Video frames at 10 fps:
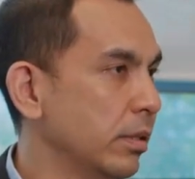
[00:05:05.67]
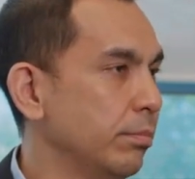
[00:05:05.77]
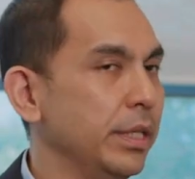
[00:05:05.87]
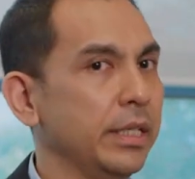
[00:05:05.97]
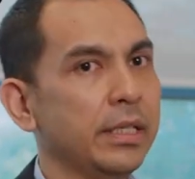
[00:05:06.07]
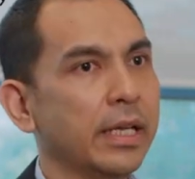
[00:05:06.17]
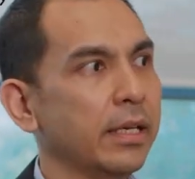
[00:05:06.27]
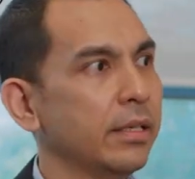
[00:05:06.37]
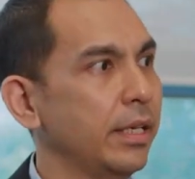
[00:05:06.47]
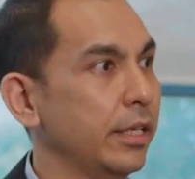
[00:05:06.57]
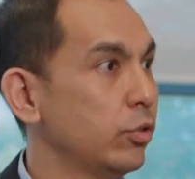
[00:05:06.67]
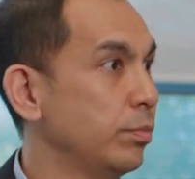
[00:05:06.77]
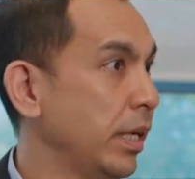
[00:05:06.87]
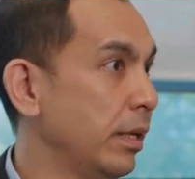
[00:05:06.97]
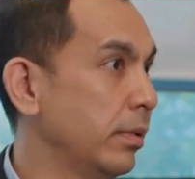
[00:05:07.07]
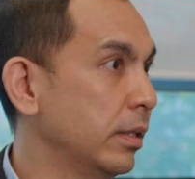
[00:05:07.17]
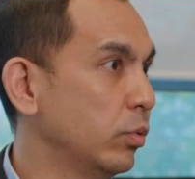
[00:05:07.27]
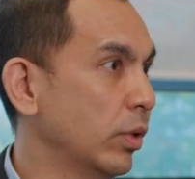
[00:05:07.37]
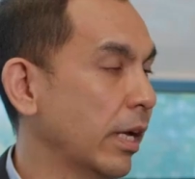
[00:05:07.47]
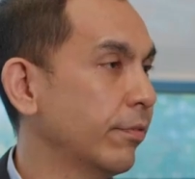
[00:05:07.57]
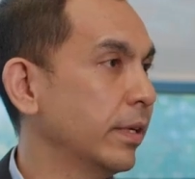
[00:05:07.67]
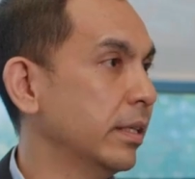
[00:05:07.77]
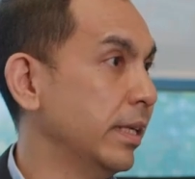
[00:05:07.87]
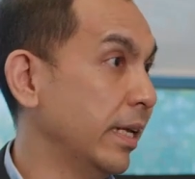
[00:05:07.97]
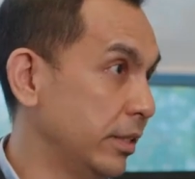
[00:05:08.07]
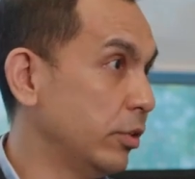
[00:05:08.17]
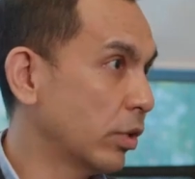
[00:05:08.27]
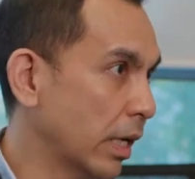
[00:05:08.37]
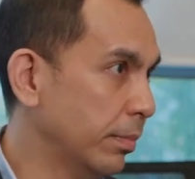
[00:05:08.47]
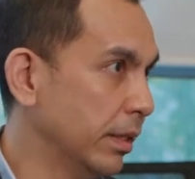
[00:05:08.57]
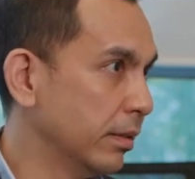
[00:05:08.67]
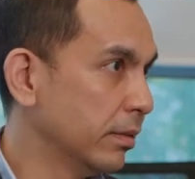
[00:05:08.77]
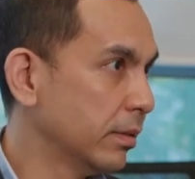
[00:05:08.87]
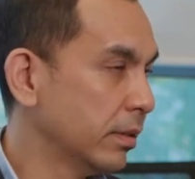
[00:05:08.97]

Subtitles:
meaning that they should be able to have a net zero carbon.